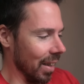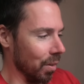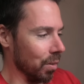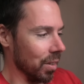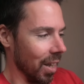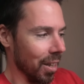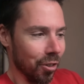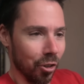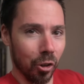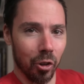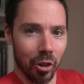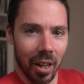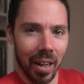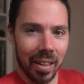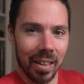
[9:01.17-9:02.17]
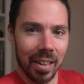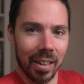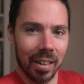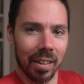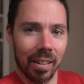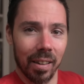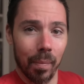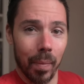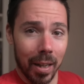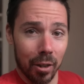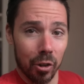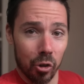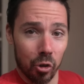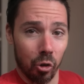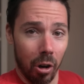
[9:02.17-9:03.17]
That's a good idea. And make
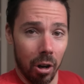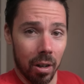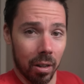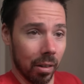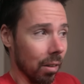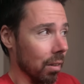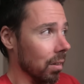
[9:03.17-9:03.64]
it strong.